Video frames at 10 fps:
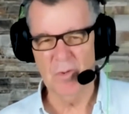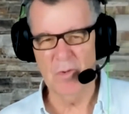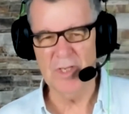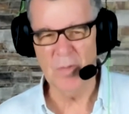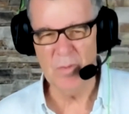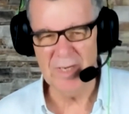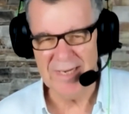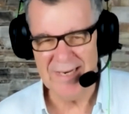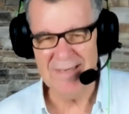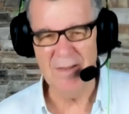or do you really
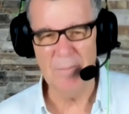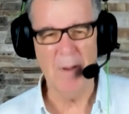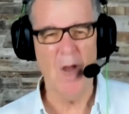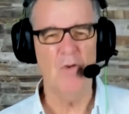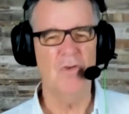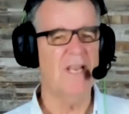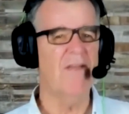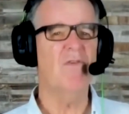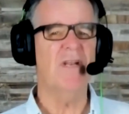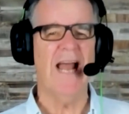need to post
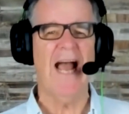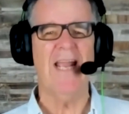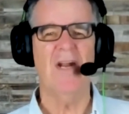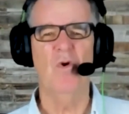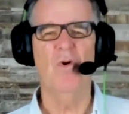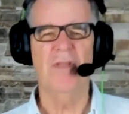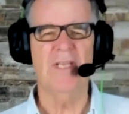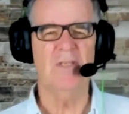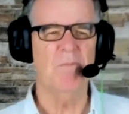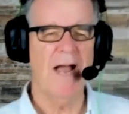every day in all
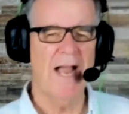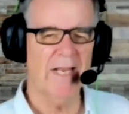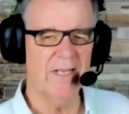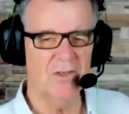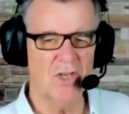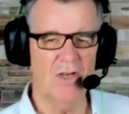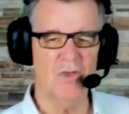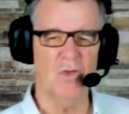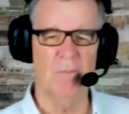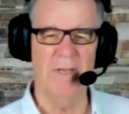these marketing
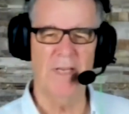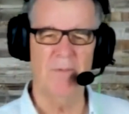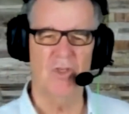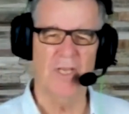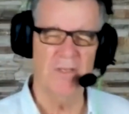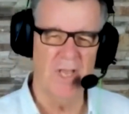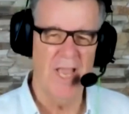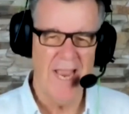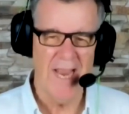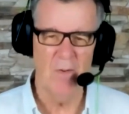social media machines
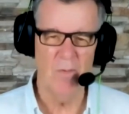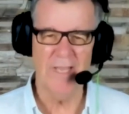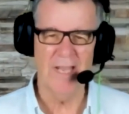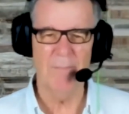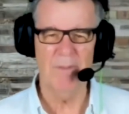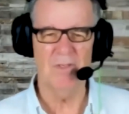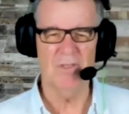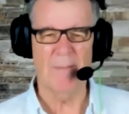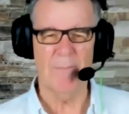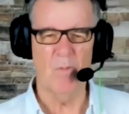in order to get a
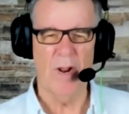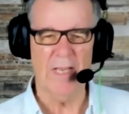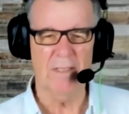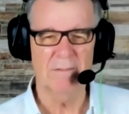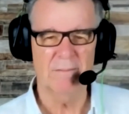business up and running?